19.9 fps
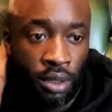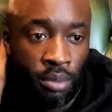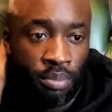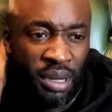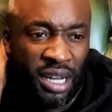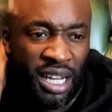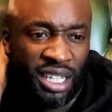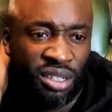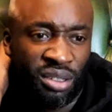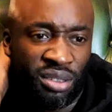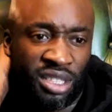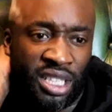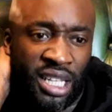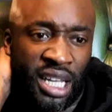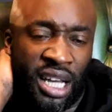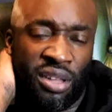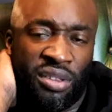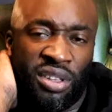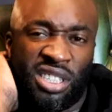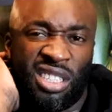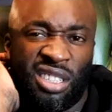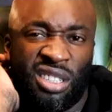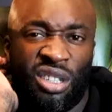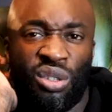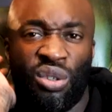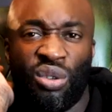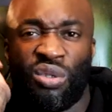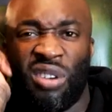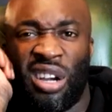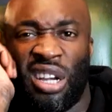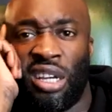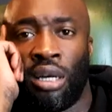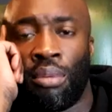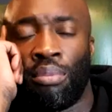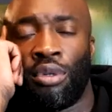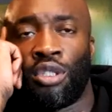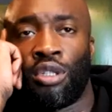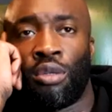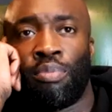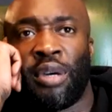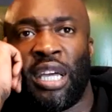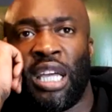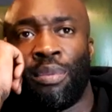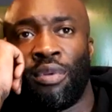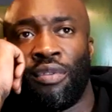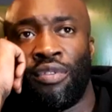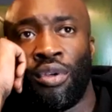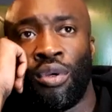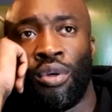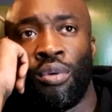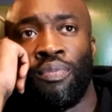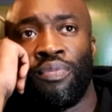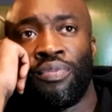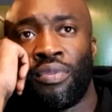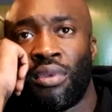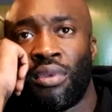But I don't see how this is going to do great numbers on pay-per-view.